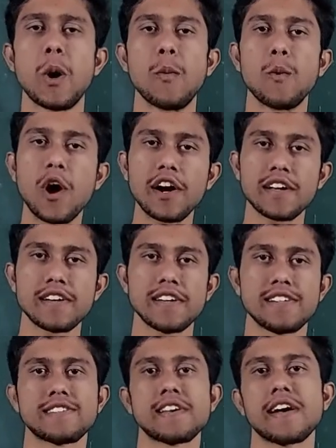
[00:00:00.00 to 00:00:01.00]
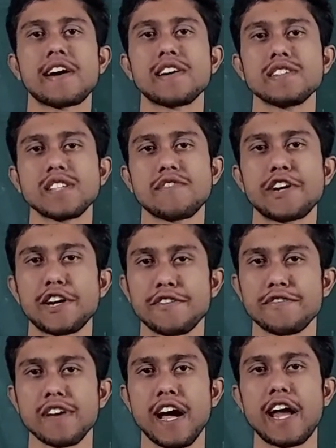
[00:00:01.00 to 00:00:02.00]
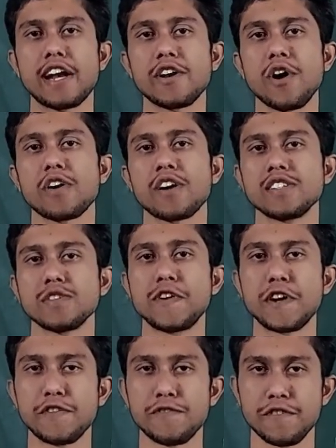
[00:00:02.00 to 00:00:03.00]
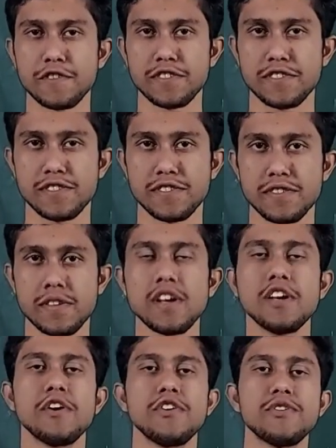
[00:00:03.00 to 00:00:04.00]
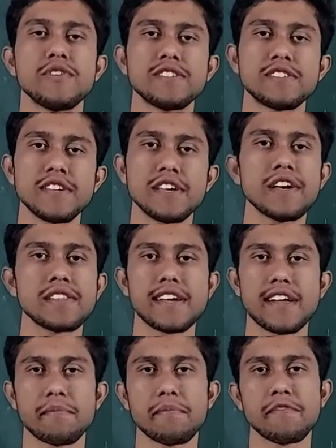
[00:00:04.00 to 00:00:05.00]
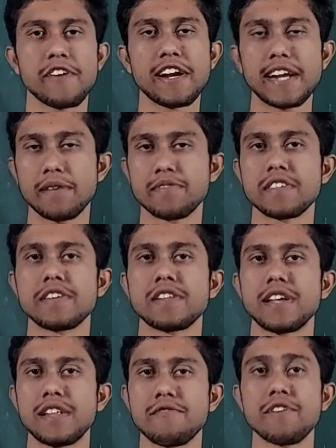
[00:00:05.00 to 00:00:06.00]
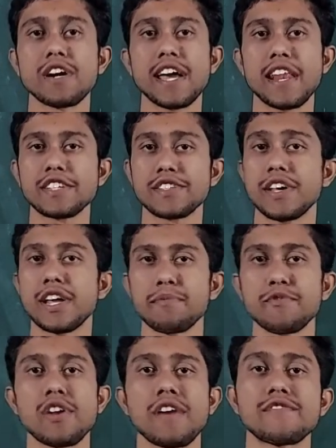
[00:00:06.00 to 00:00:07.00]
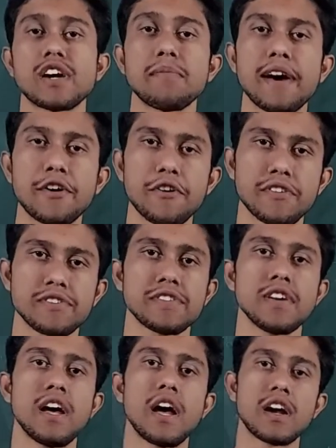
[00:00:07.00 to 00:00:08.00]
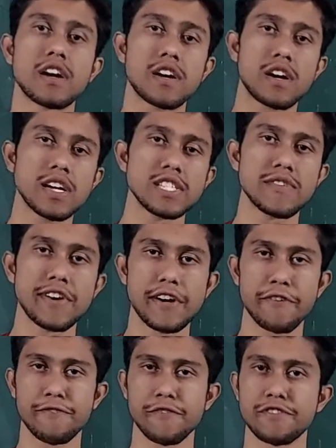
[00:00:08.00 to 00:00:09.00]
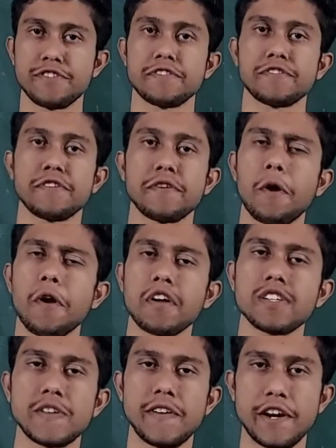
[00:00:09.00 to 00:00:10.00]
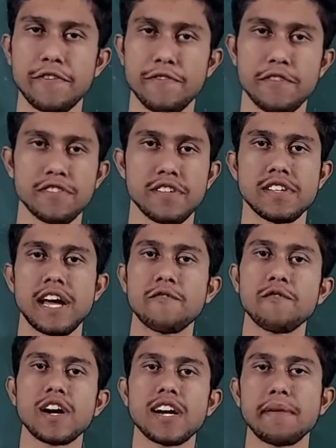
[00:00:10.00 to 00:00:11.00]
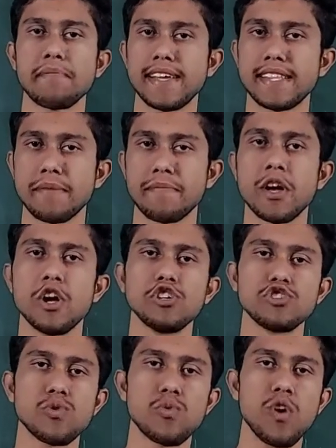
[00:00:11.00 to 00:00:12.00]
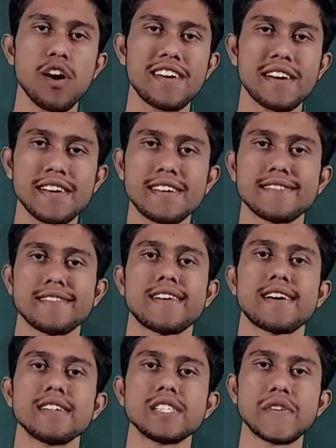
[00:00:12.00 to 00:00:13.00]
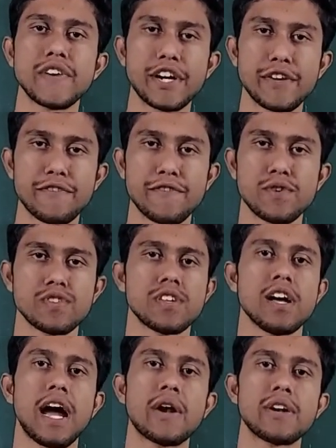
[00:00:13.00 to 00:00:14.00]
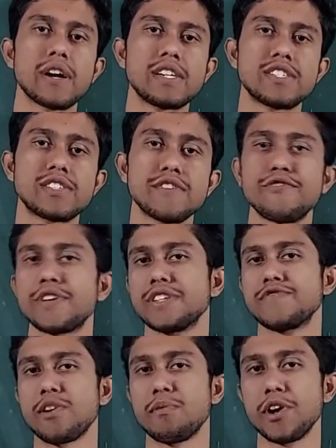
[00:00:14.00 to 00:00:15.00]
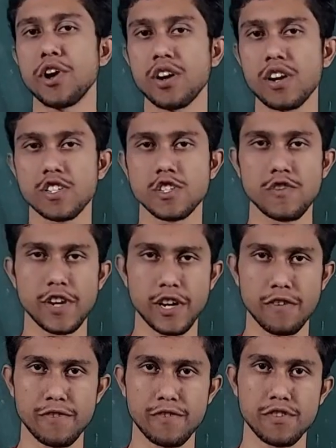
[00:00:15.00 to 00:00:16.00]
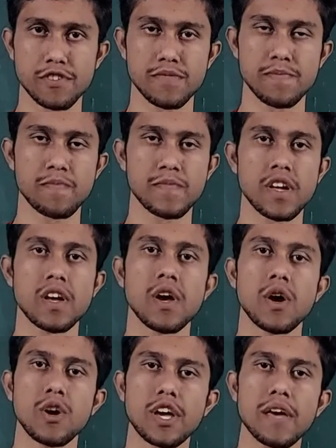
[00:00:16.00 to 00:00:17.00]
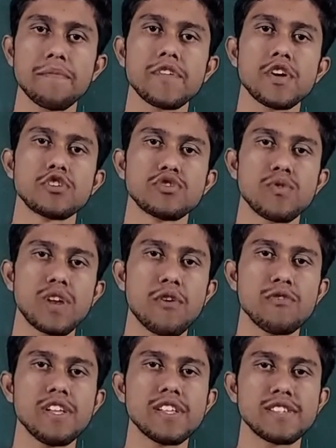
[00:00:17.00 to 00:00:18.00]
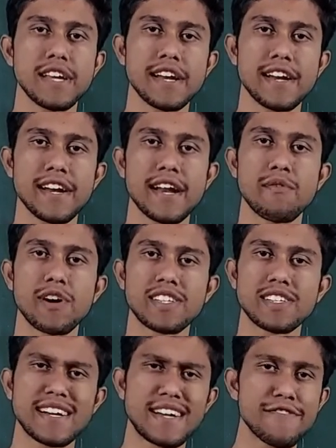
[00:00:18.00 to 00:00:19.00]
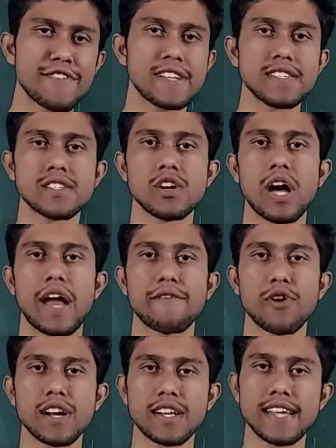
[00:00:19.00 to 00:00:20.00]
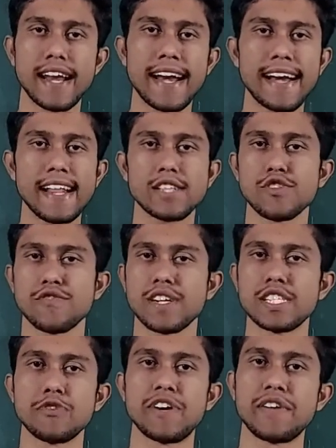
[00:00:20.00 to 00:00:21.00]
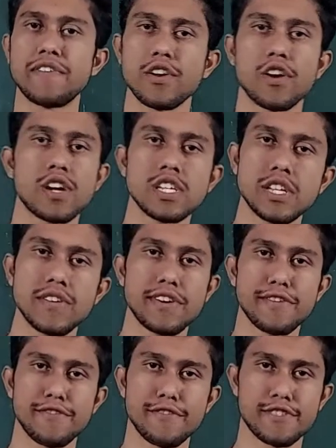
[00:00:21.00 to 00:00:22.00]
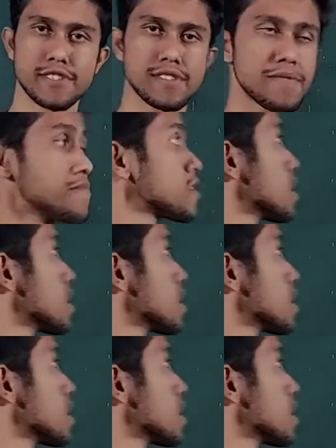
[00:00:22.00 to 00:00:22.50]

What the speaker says: What is conservative and non-conservative forces? You will see there are many times in work energy theorem you will have come across conservative forces, non-conservative forces and work done by them. So what is a conservative force and its difference from a non-conservative force? Okay, so now we'll see in detail what is the difference and what are the details of conservative and non-conservative forces.